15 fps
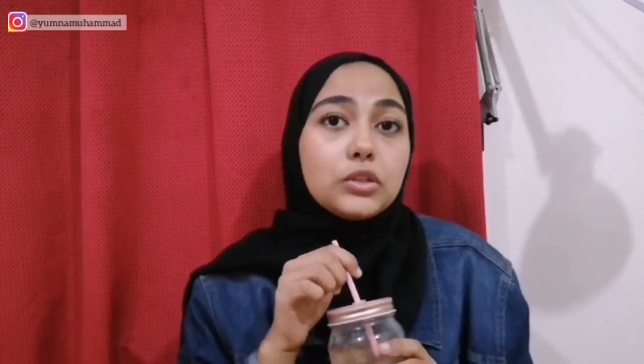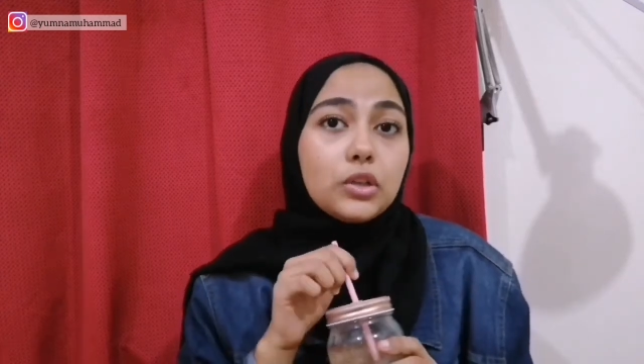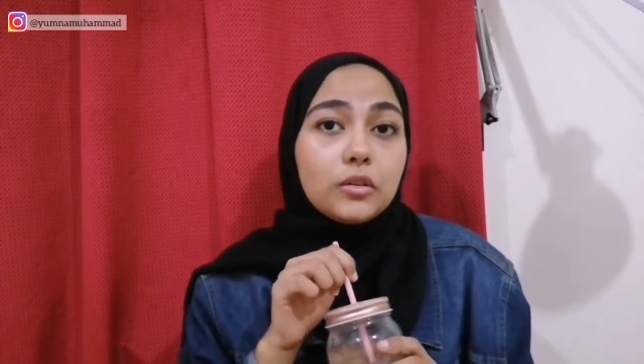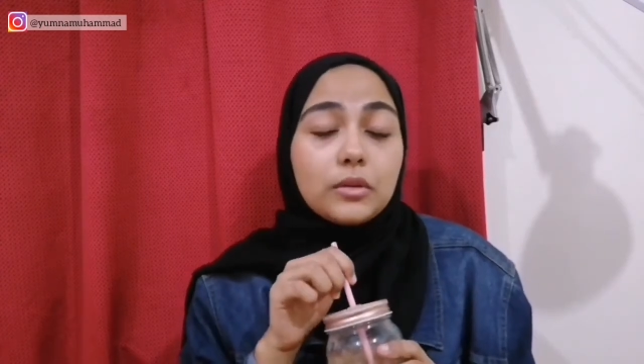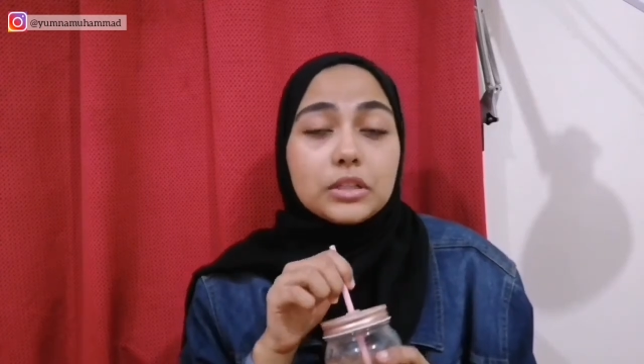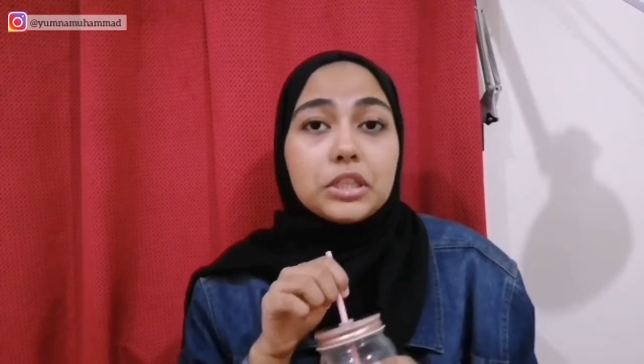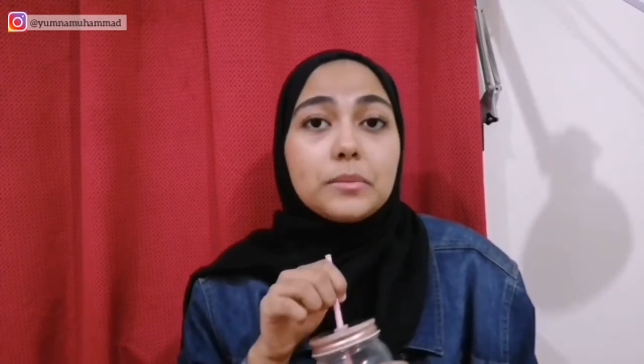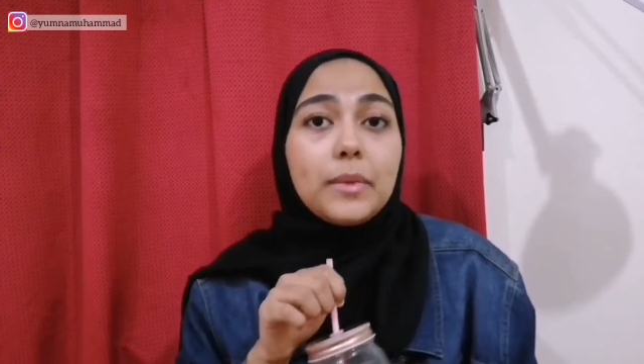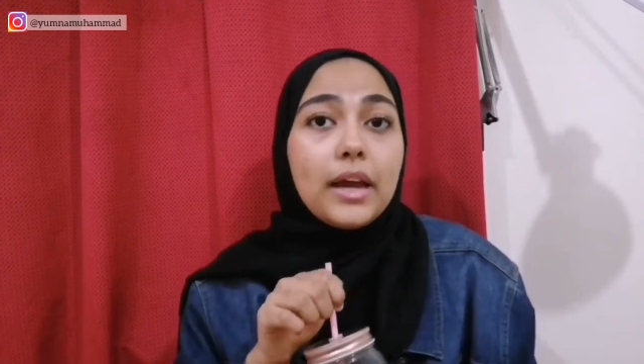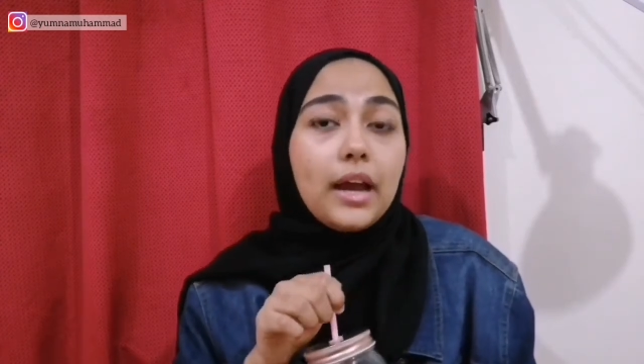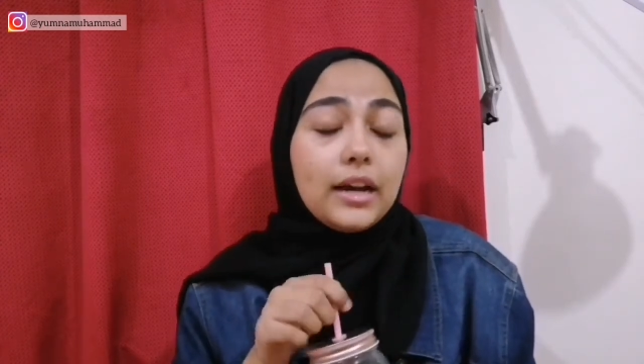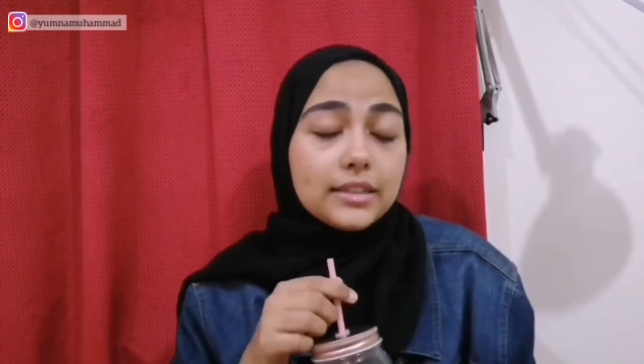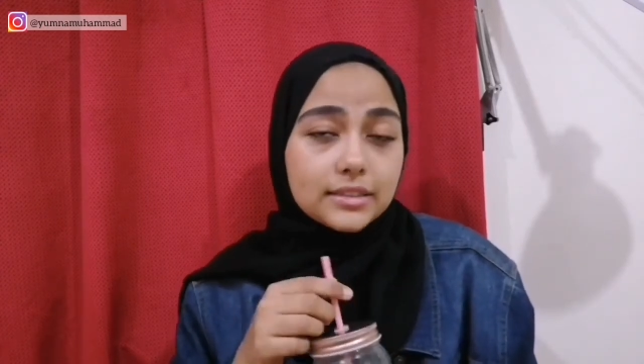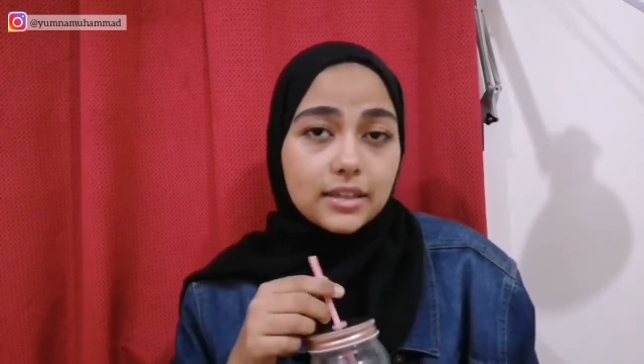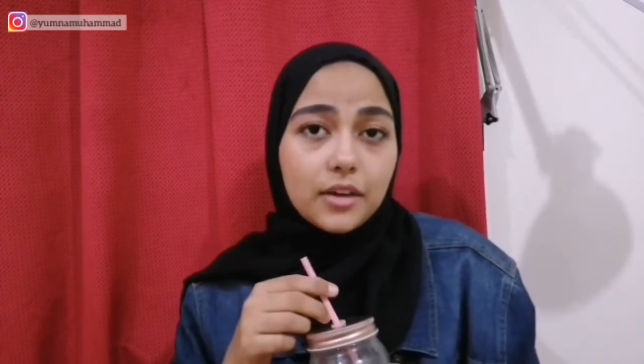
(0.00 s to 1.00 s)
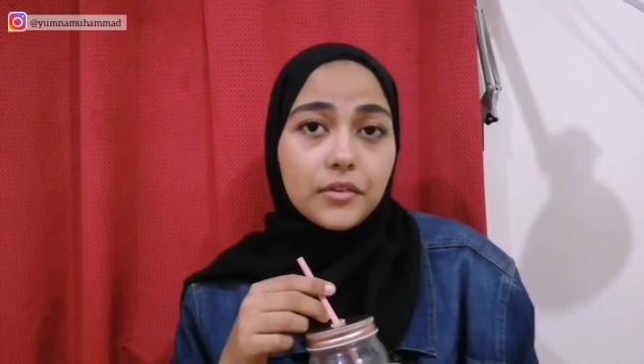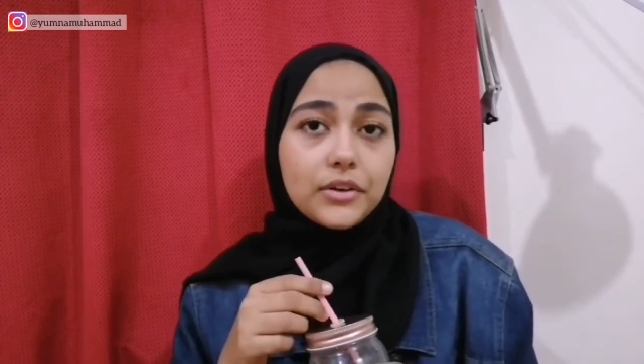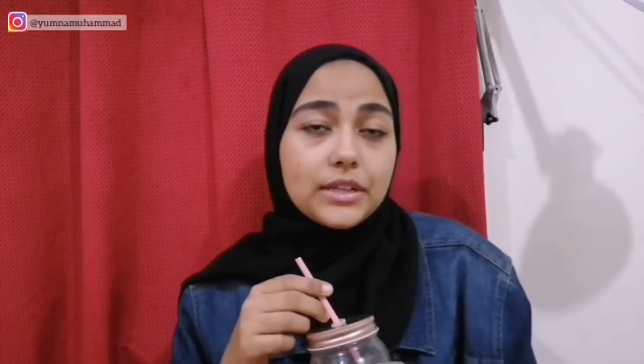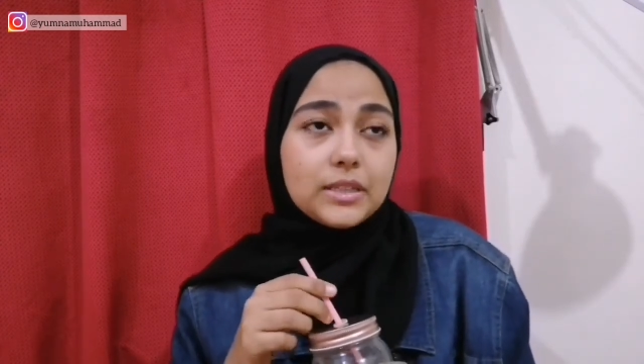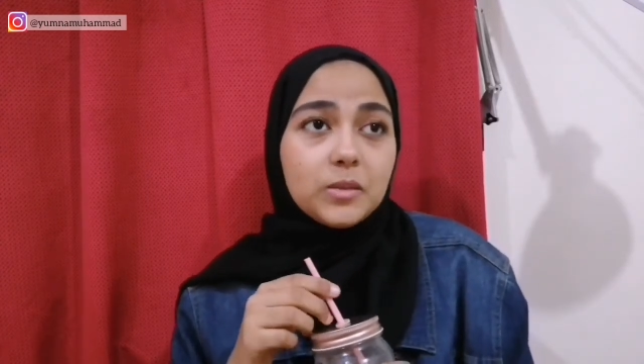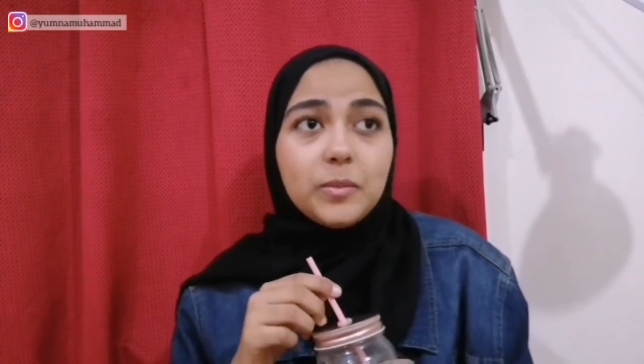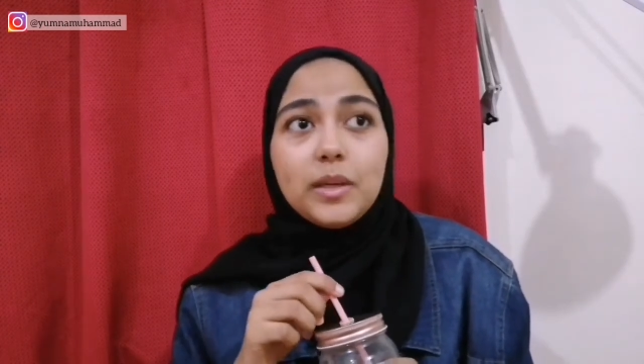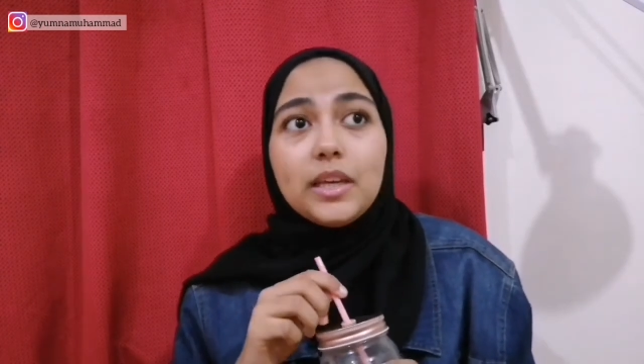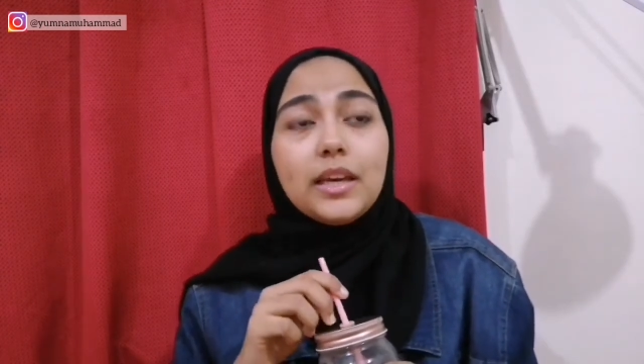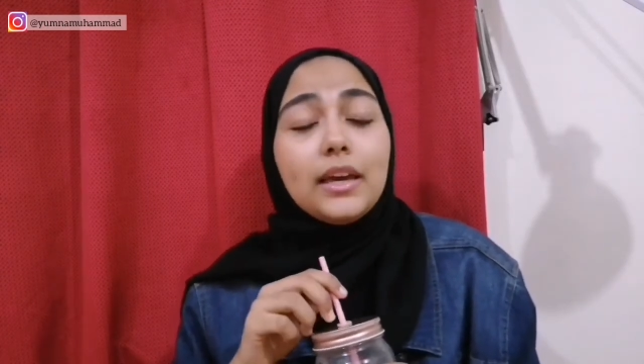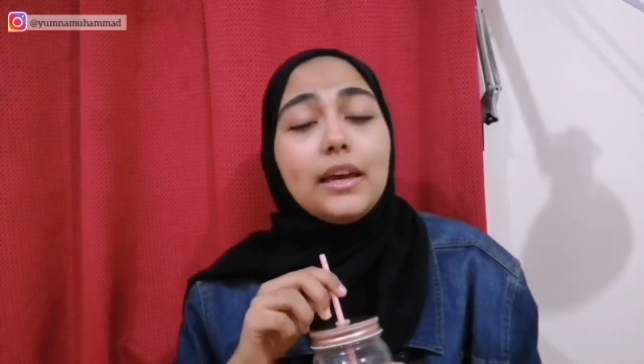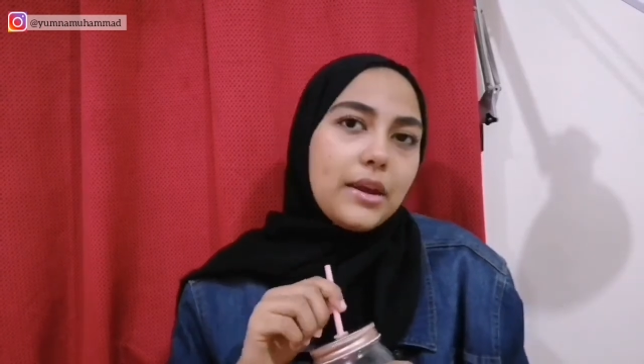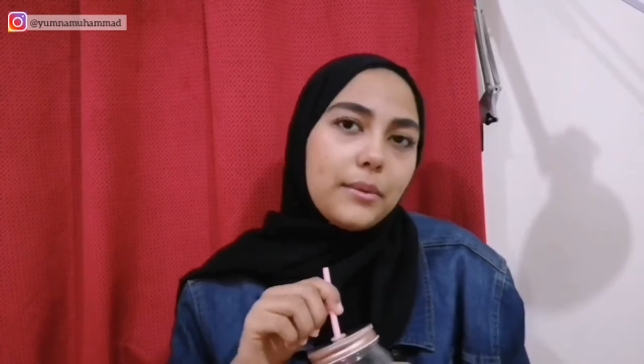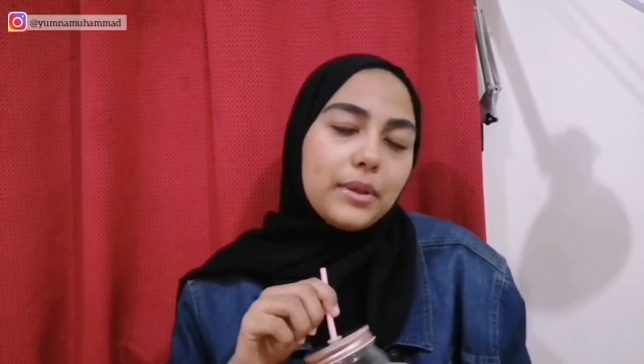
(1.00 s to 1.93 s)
you enjoyed watching my iced coffee recipe,